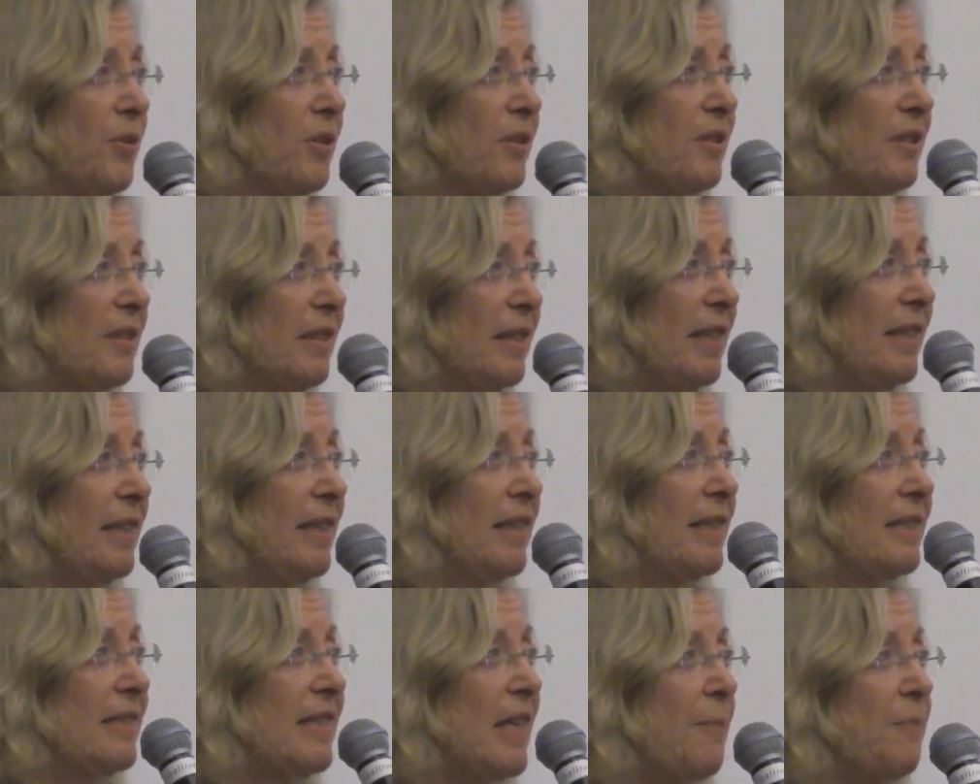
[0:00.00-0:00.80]
to see it,
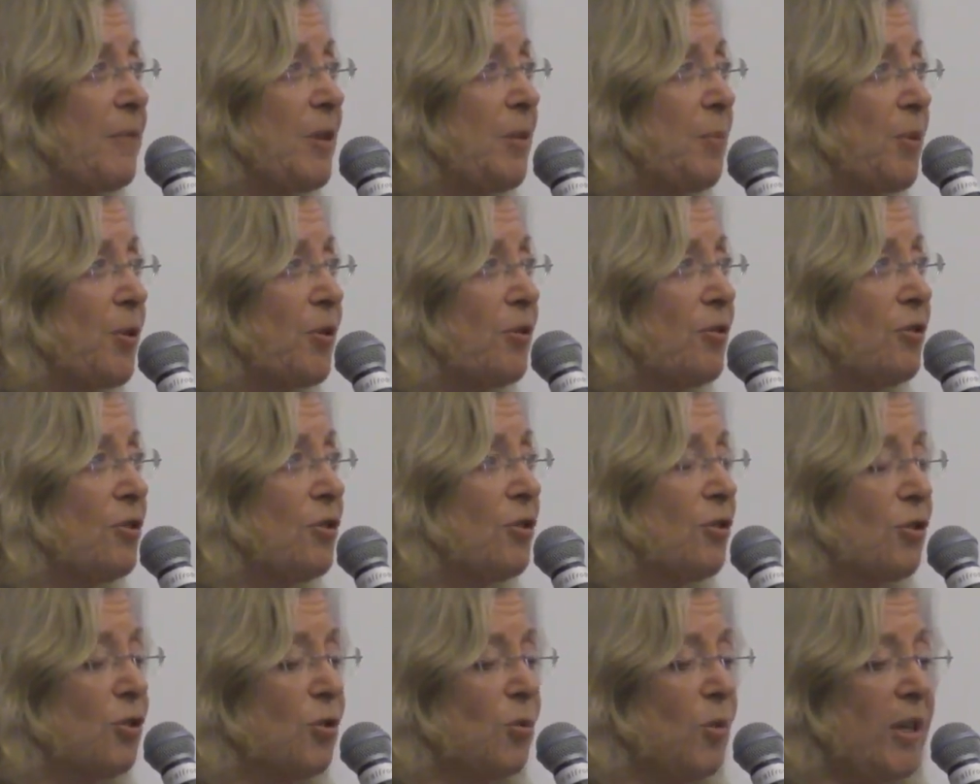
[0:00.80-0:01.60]
except the person
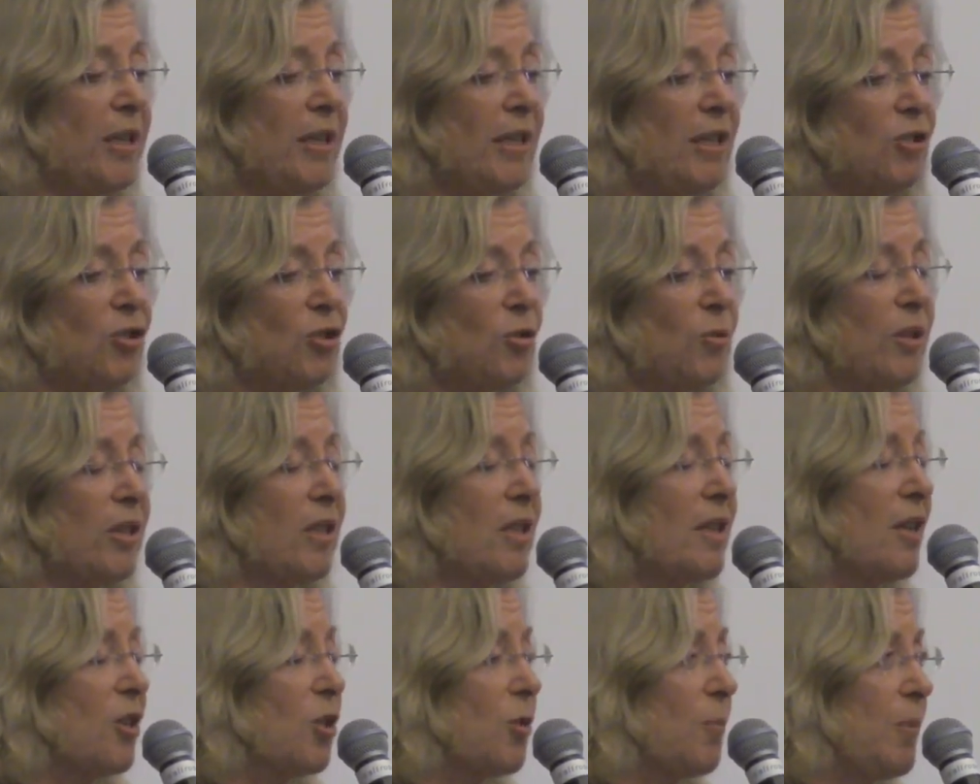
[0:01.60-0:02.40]
you're tweeting to and
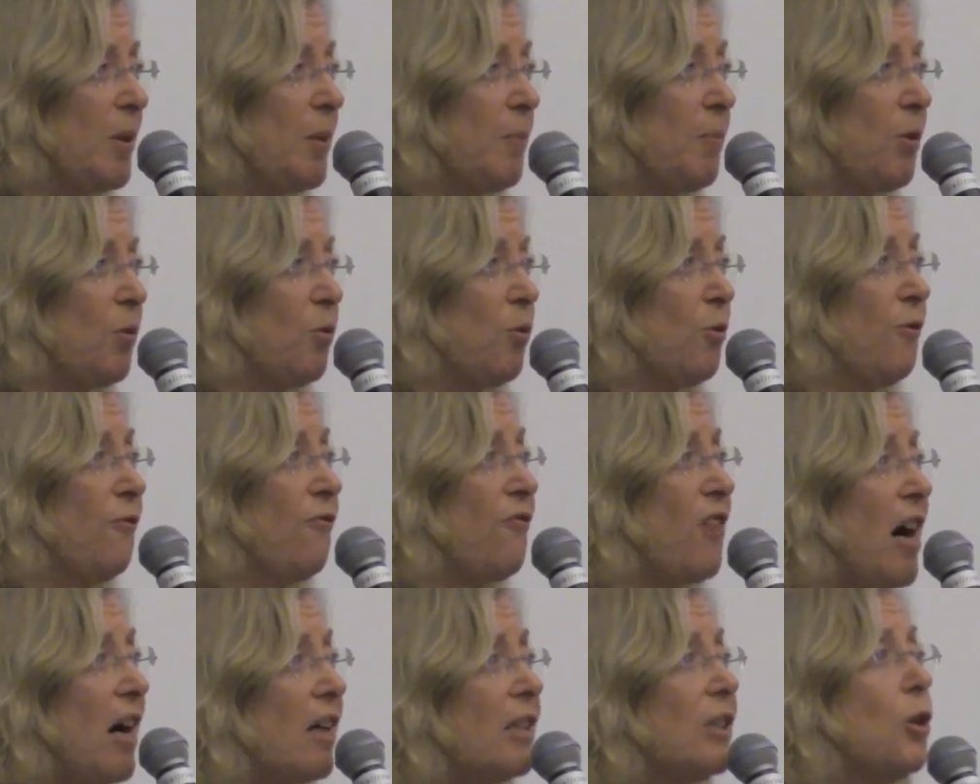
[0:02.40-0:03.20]
the other people who
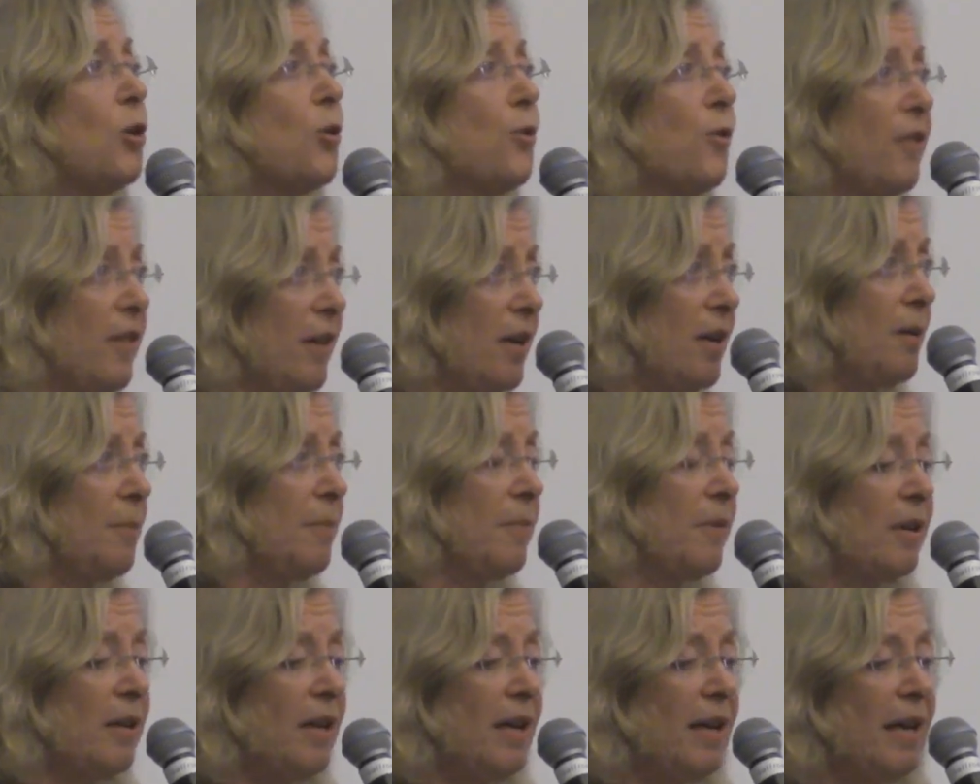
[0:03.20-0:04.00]
follow
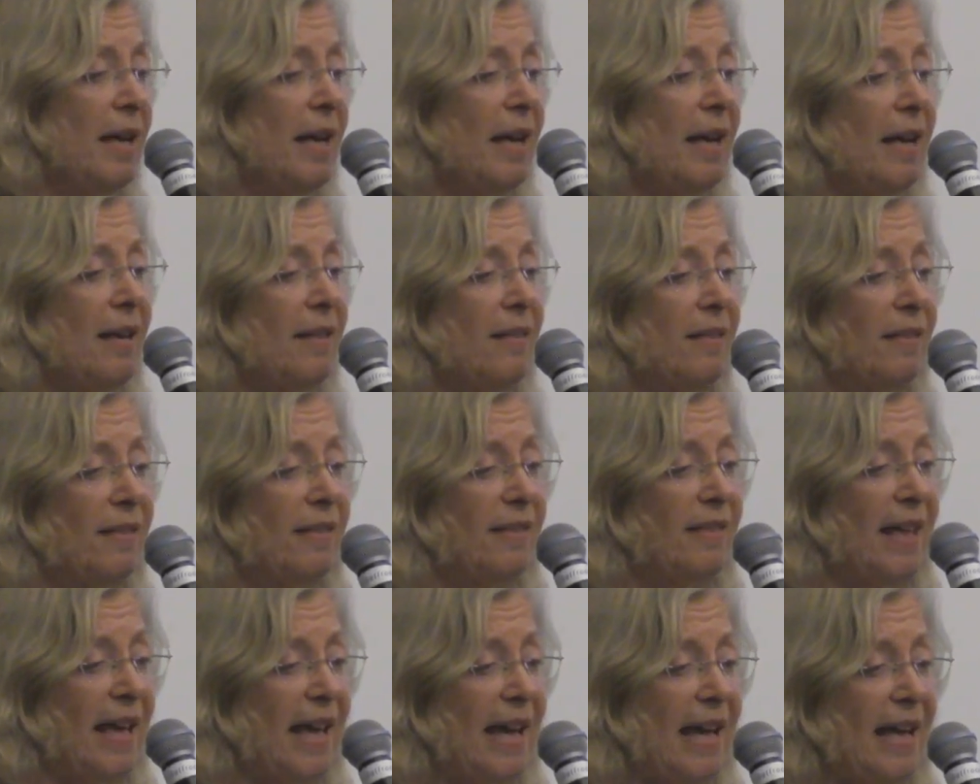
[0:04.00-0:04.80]
them,
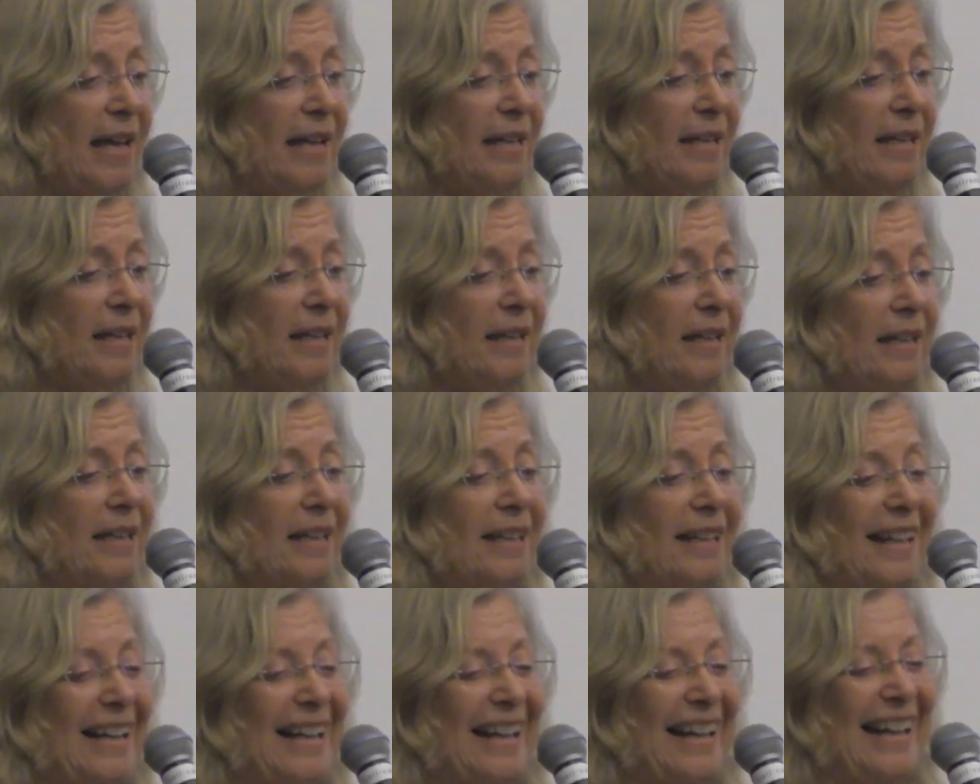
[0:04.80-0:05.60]
then,
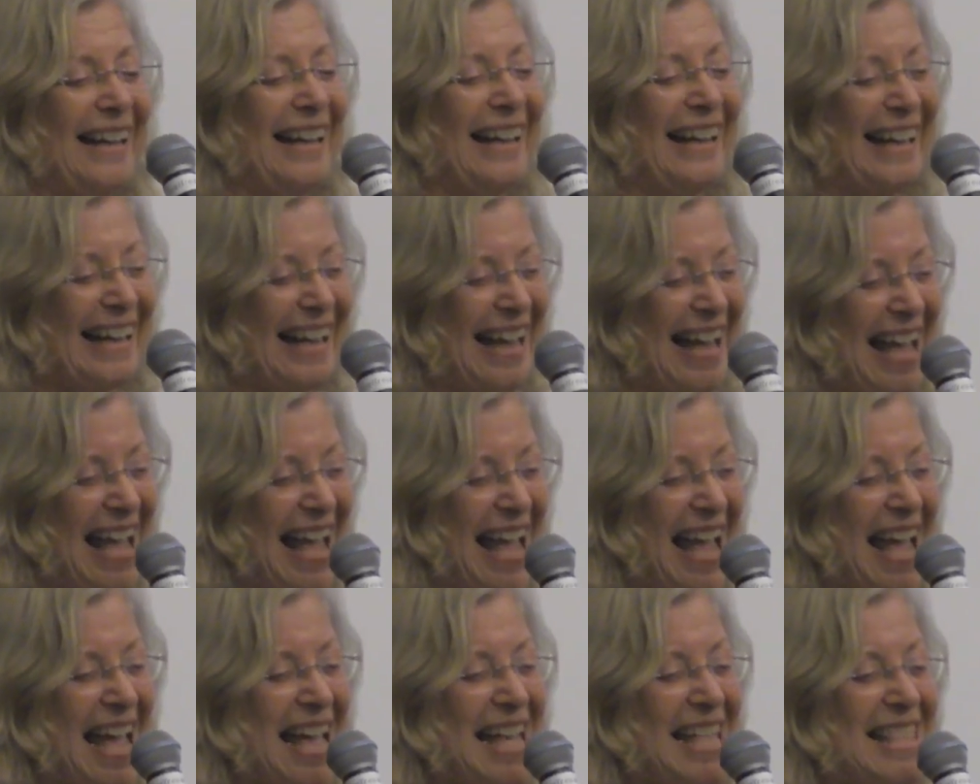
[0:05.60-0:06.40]

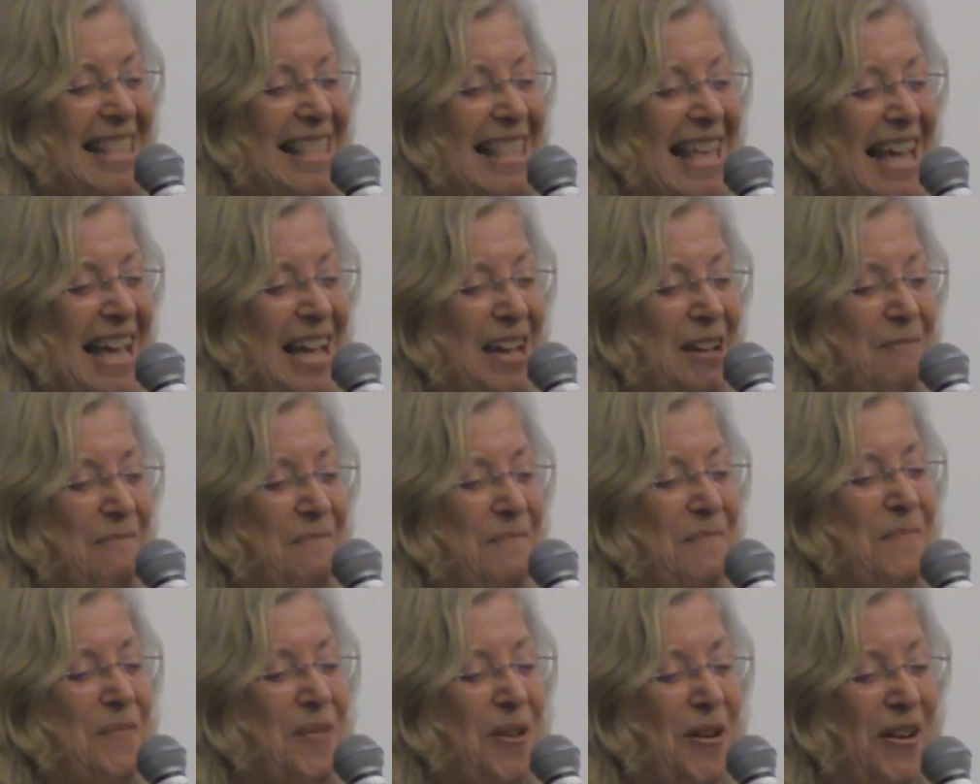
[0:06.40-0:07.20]
then
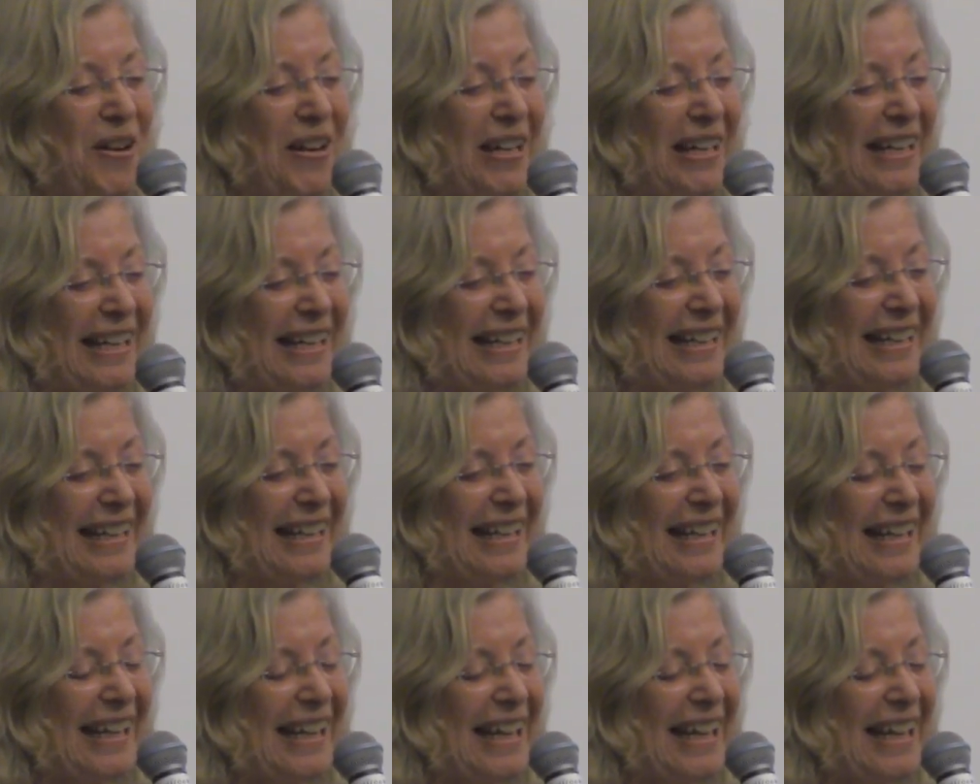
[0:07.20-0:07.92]
put it